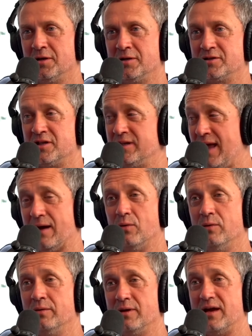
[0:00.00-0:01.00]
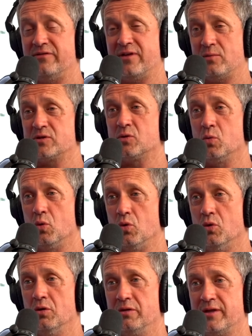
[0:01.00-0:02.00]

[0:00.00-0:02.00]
So now, if there was a war,